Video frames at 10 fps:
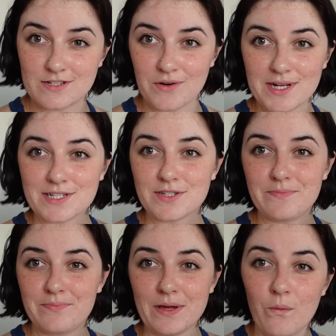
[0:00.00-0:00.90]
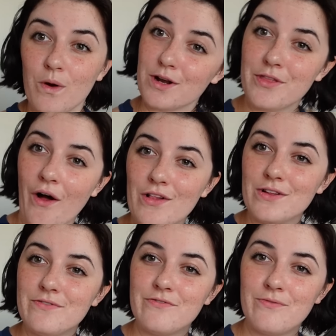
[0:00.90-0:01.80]
going to be worth all
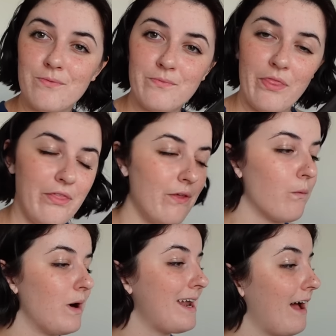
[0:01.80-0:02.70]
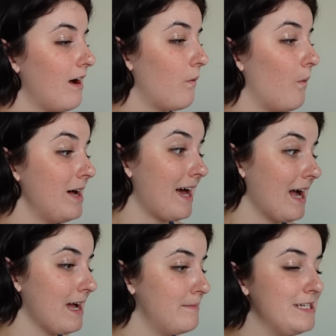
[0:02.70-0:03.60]
of The, what, uh, what I am